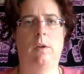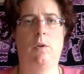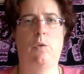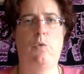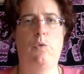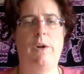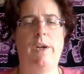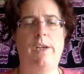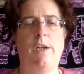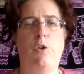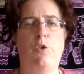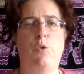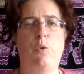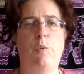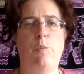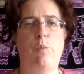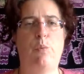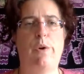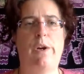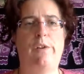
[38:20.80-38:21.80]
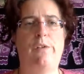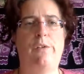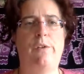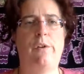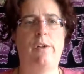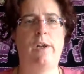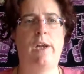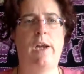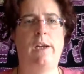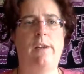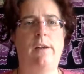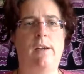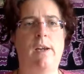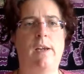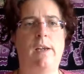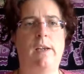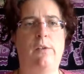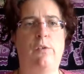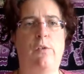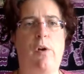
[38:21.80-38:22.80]
ready to embrace the night that
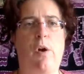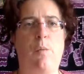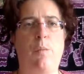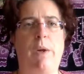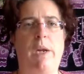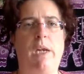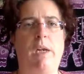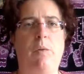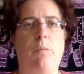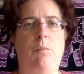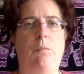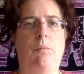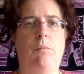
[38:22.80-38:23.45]
is coming.